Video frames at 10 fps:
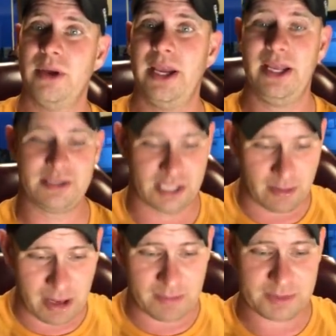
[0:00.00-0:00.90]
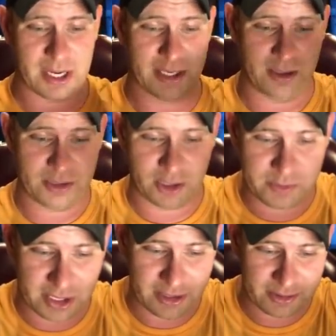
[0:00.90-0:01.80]
And some of them's got
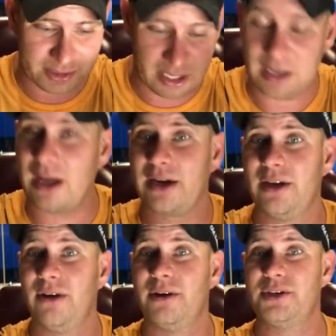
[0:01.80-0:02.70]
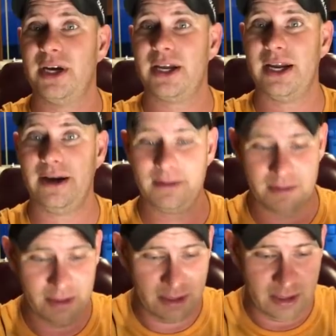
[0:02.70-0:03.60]
YouTube channels, and I'd like y'all to check
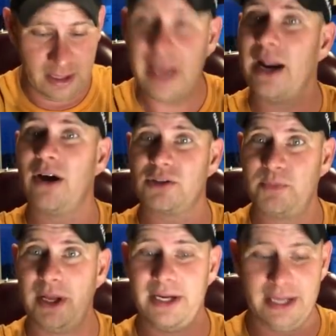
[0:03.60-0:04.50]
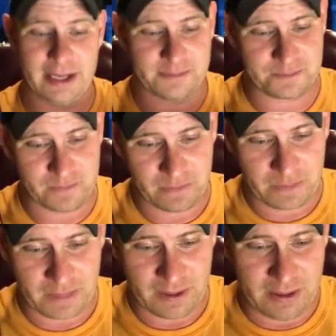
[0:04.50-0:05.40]
out. And I'll explain that.
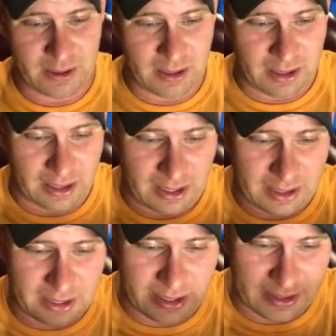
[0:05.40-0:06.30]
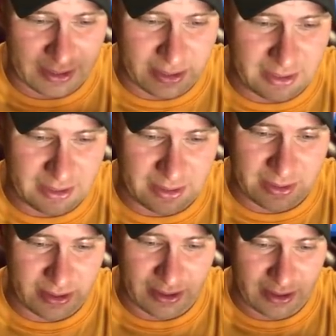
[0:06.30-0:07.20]

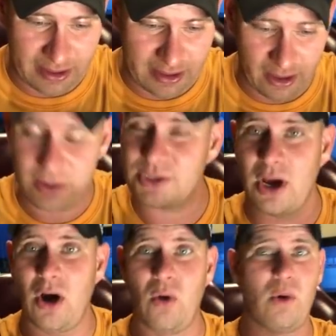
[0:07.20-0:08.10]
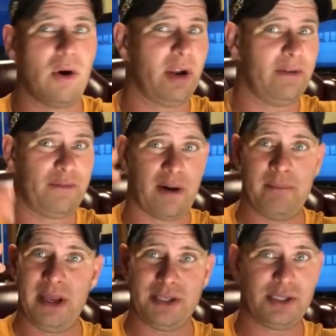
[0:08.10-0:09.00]
And there's a whole world of, if I
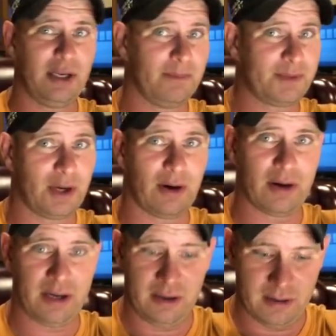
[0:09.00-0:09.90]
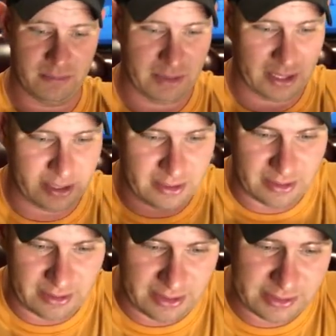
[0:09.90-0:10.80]
missed you, I'm sorry.
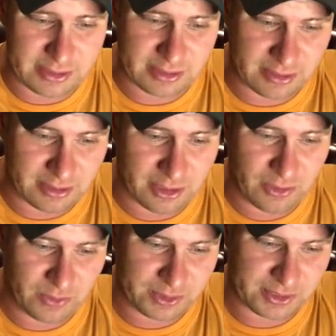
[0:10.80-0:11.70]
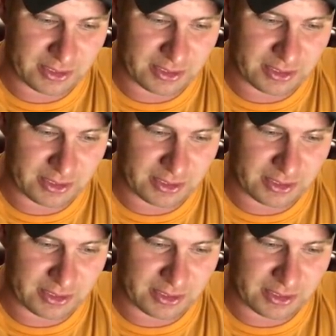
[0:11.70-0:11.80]
But this is the new ones.